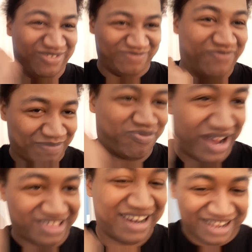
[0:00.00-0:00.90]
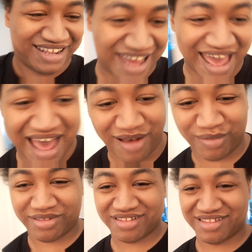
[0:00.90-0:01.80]
the president in the
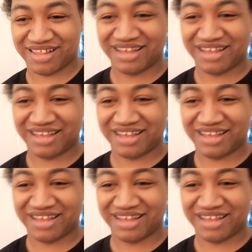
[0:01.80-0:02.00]
house.